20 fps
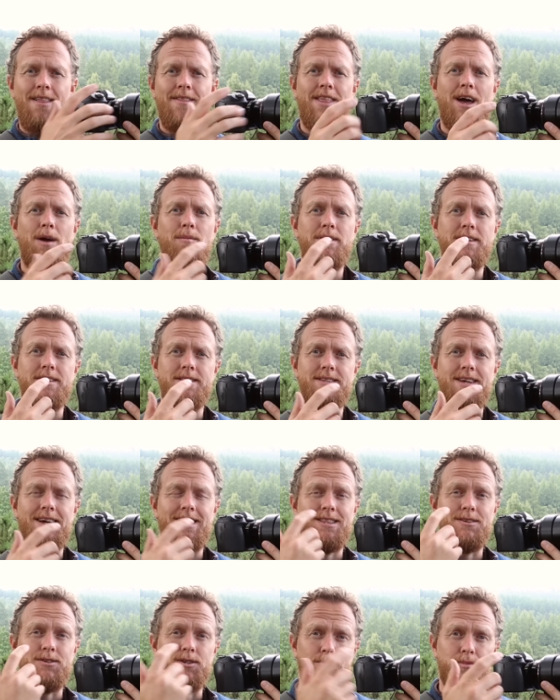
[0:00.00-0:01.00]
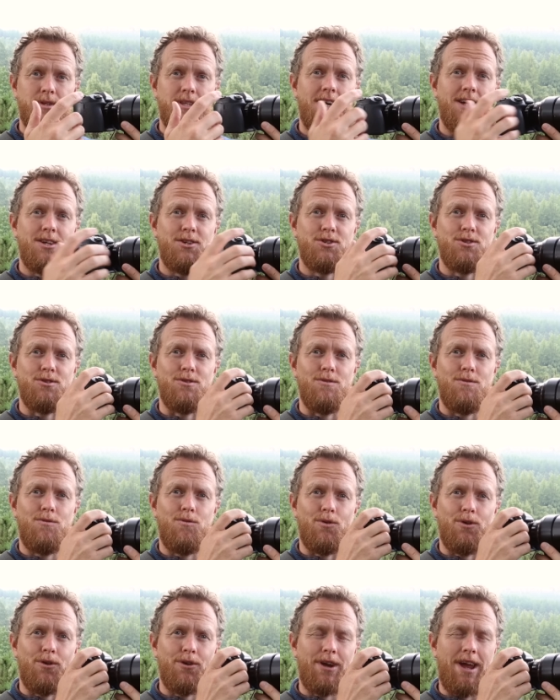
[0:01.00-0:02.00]
that means that there's a potential
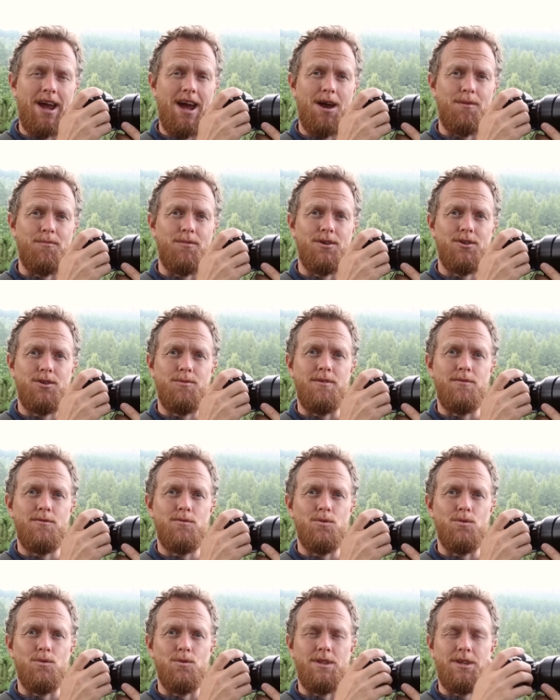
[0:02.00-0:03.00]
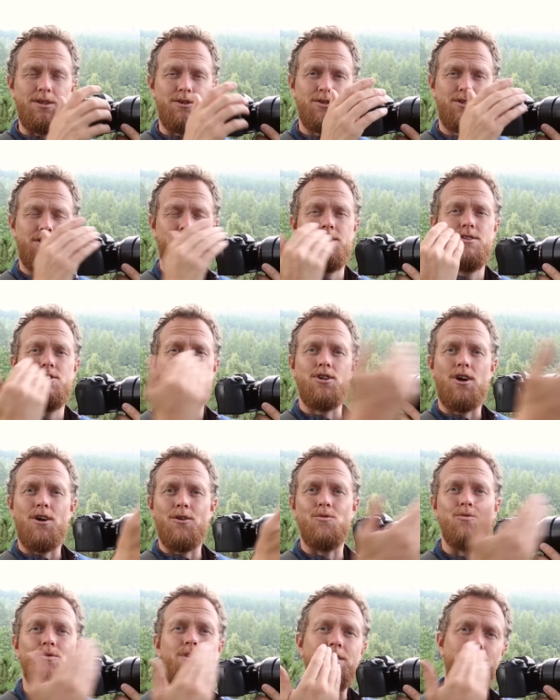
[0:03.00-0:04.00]
for your camera to be fooled and just
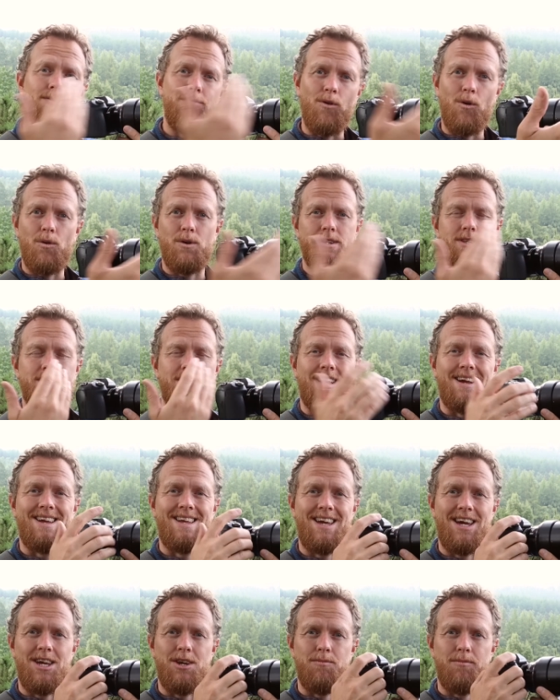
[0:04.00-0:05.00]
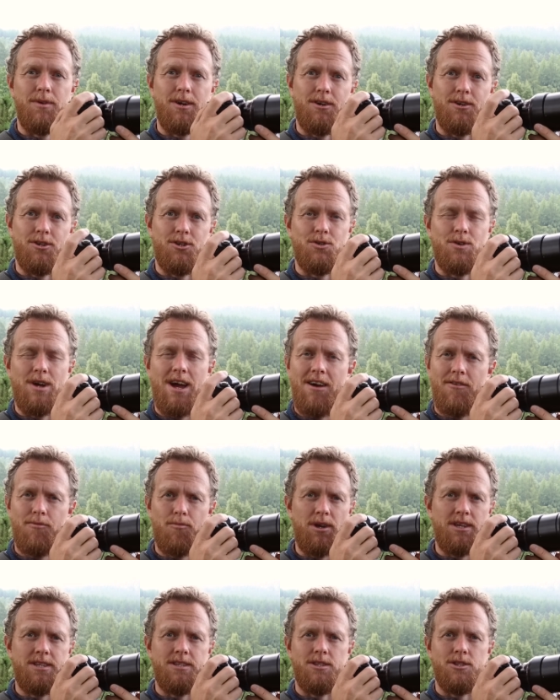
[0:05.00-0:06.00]
start refocusing again, because you're half
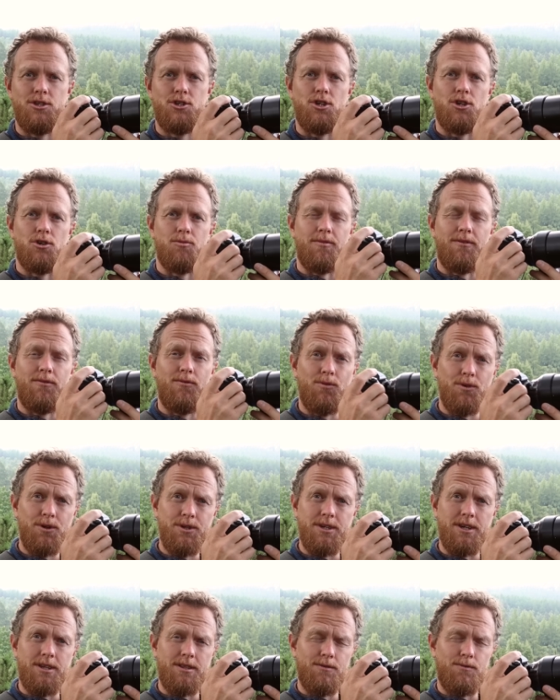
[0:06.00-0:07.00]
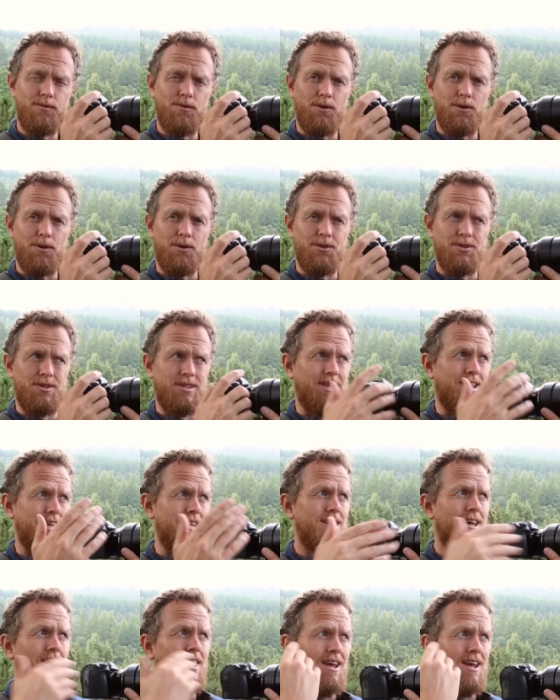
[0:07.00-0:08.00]
pressing the shutter before you take the photo, so then